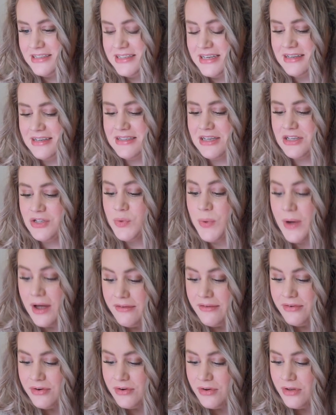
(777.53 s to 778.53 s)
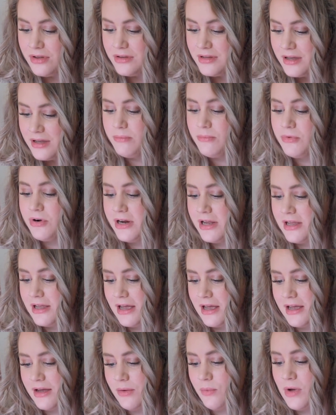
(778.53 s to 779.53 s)
it says, 12-year-old
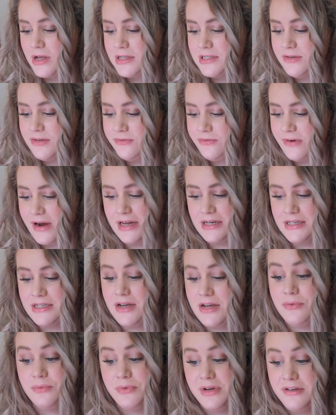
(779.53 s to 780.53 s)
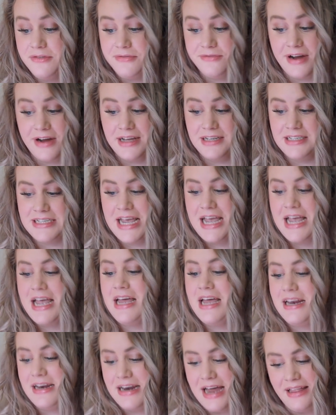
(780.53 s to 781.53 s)
Marinka wants a friend, a real friend,
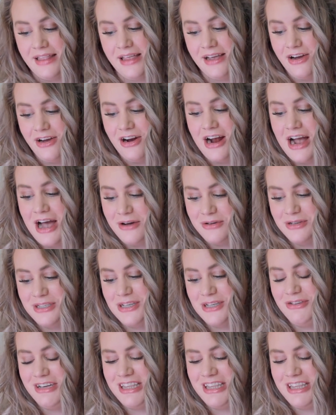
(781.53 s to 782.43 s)
not like her house